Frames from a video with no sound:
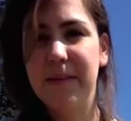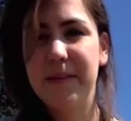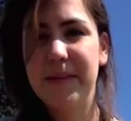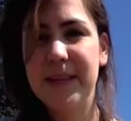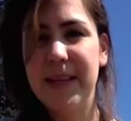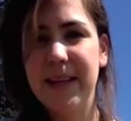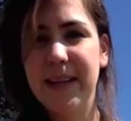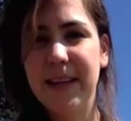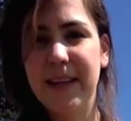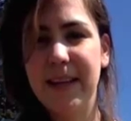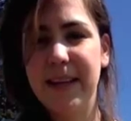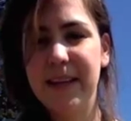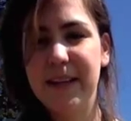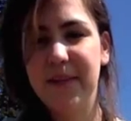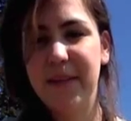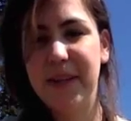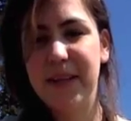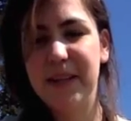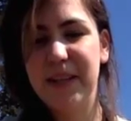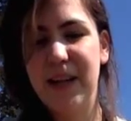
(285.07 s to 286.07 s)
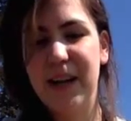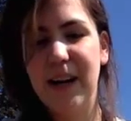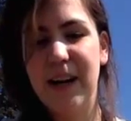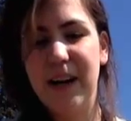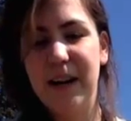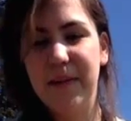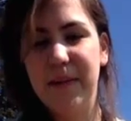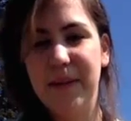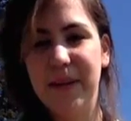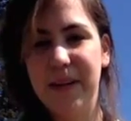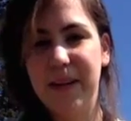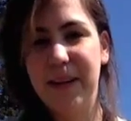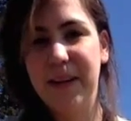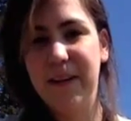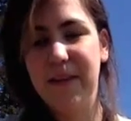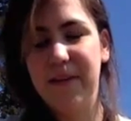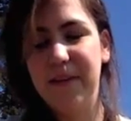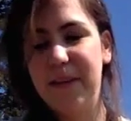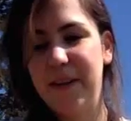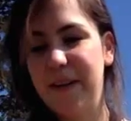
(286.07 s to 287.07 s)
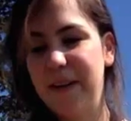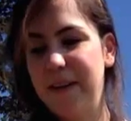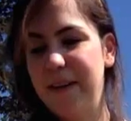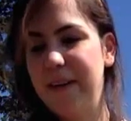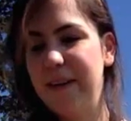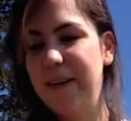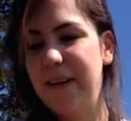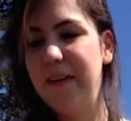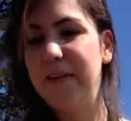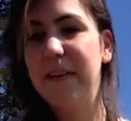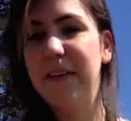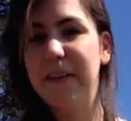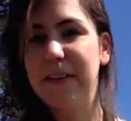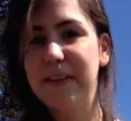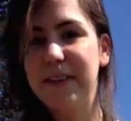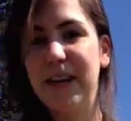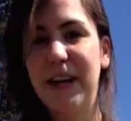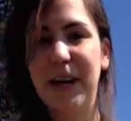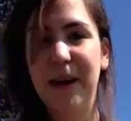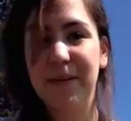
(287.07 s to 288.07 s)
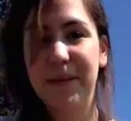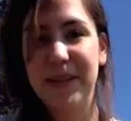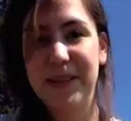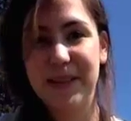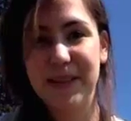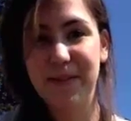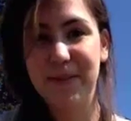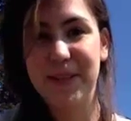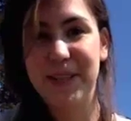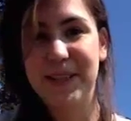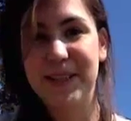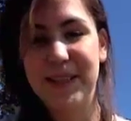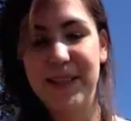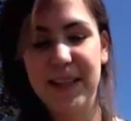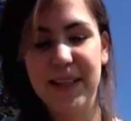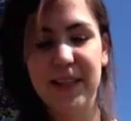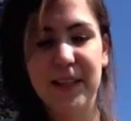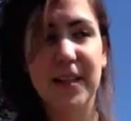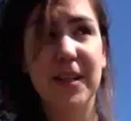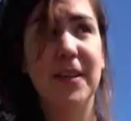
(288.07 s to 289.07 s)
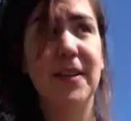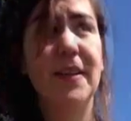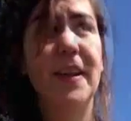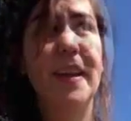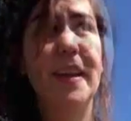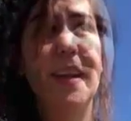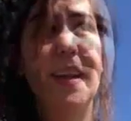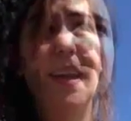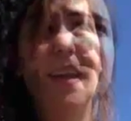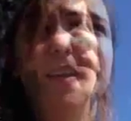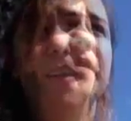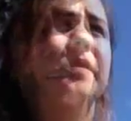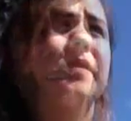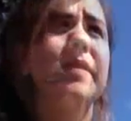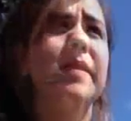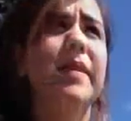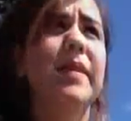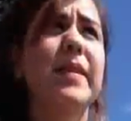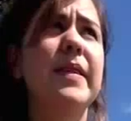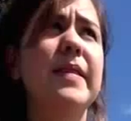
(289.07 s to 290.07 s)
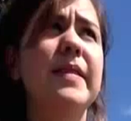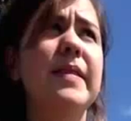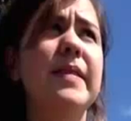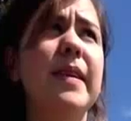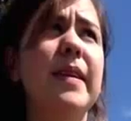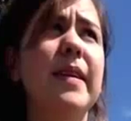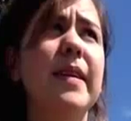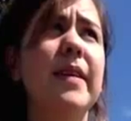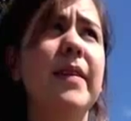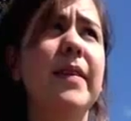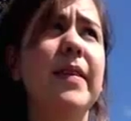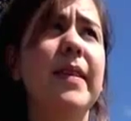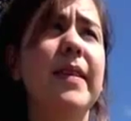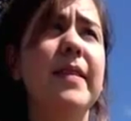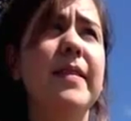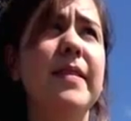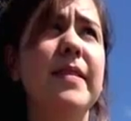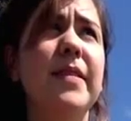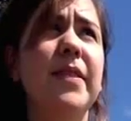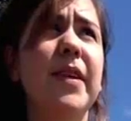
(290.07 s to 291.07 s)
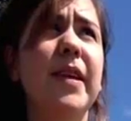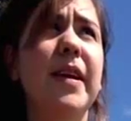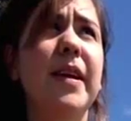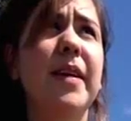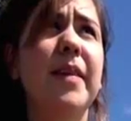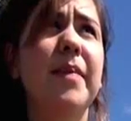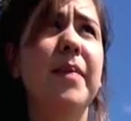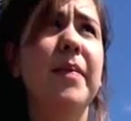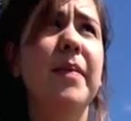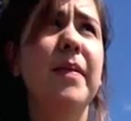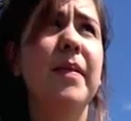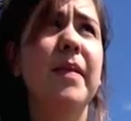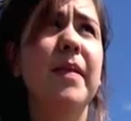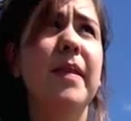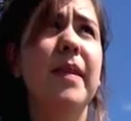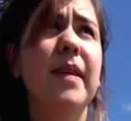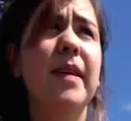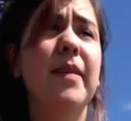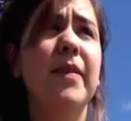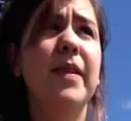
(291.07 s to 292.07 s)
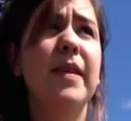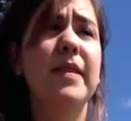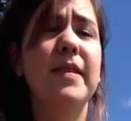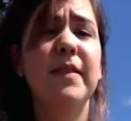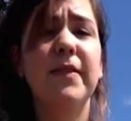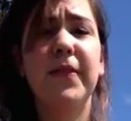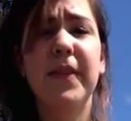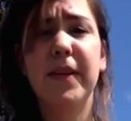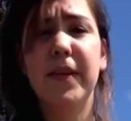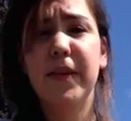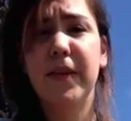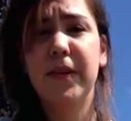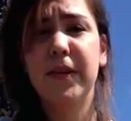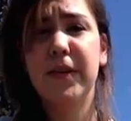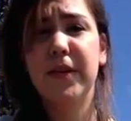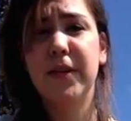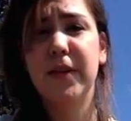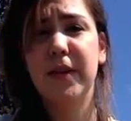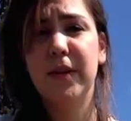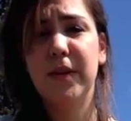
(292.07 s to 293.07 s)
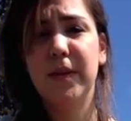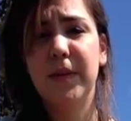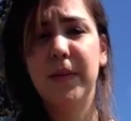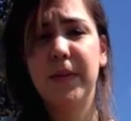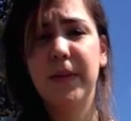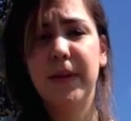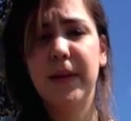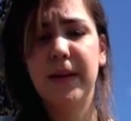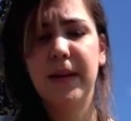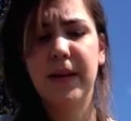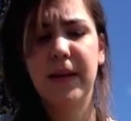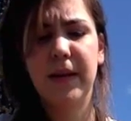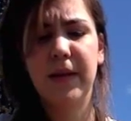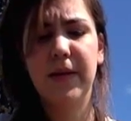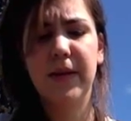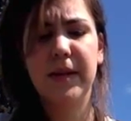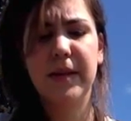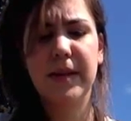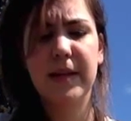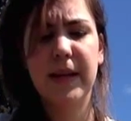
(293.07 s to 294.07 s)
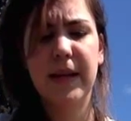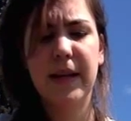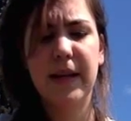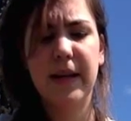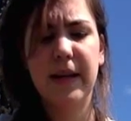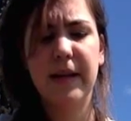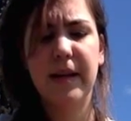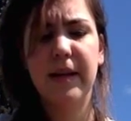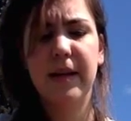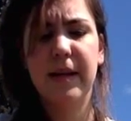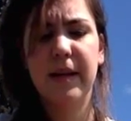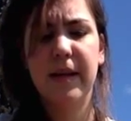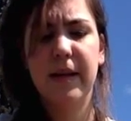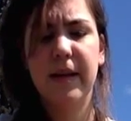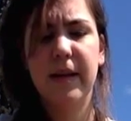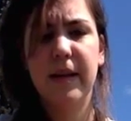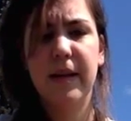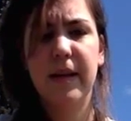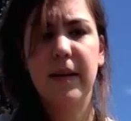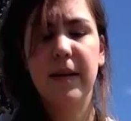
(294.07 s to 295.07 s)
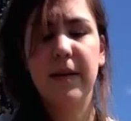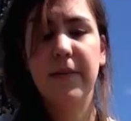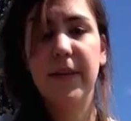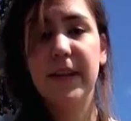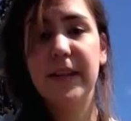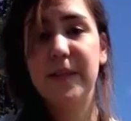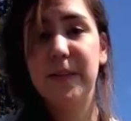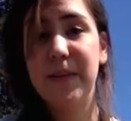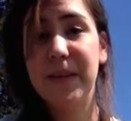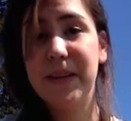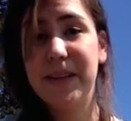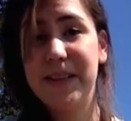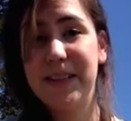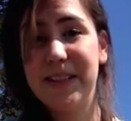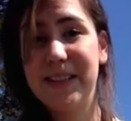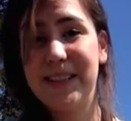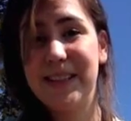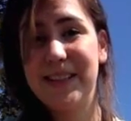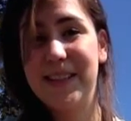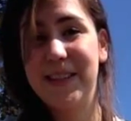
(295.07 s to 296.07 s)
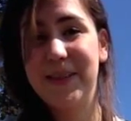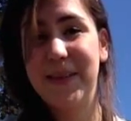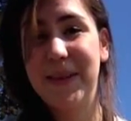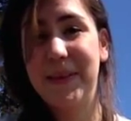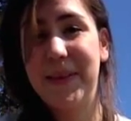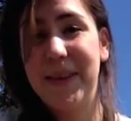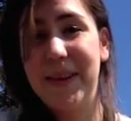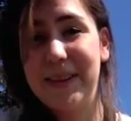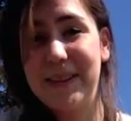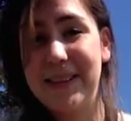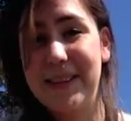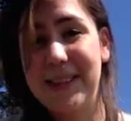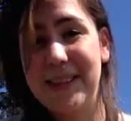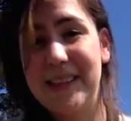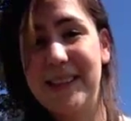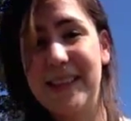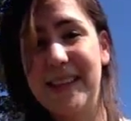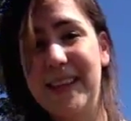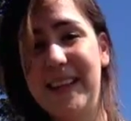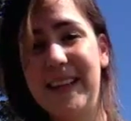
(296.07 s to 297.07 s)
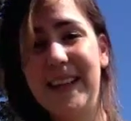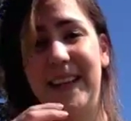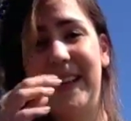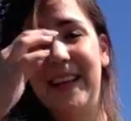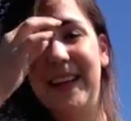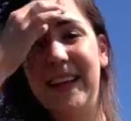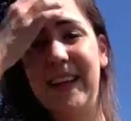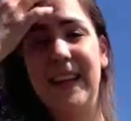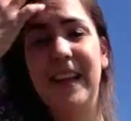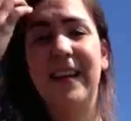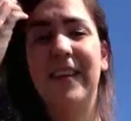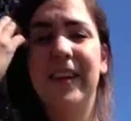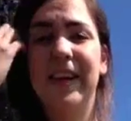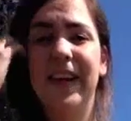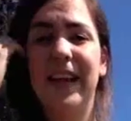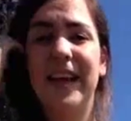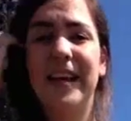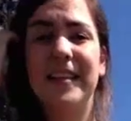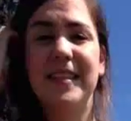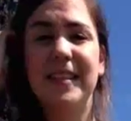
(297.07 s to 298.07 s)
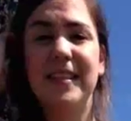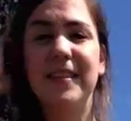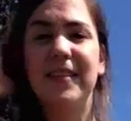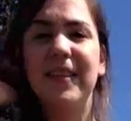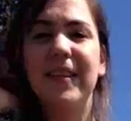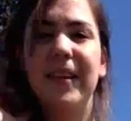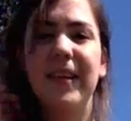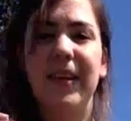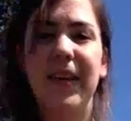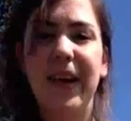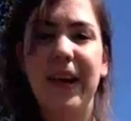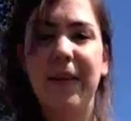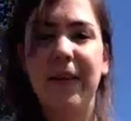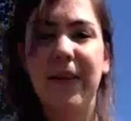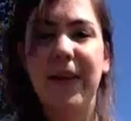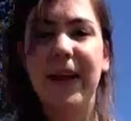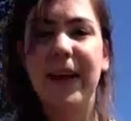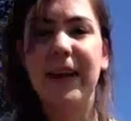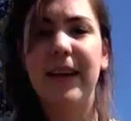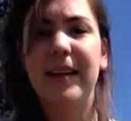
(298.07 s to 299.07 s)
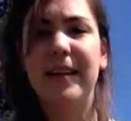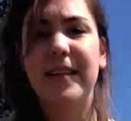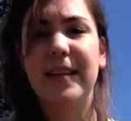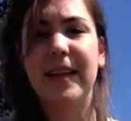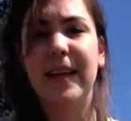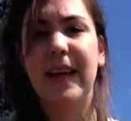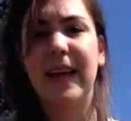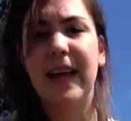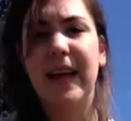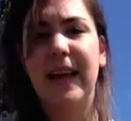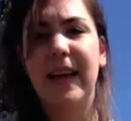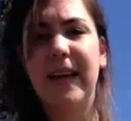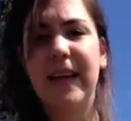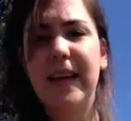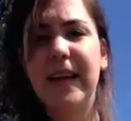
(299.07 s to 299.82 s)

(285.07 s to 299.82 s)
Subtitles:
settling into my job and looking for a real job, because I'm just an intern right now. So it started with Instagram, then it went to YouTube, and then it went to Facebook just so my parents could see. And then I realized it's a really great way to